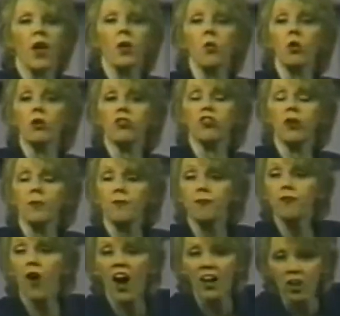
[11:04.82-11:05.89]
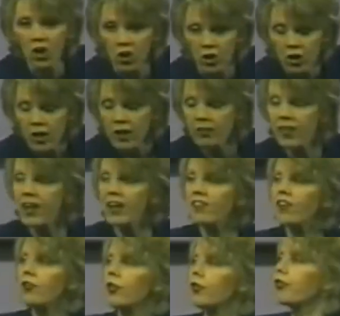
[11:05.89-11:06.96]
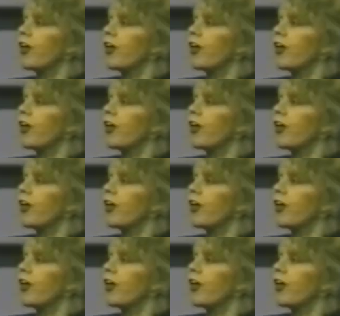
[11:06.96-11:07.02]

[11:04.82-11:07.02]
They worship fire. These are the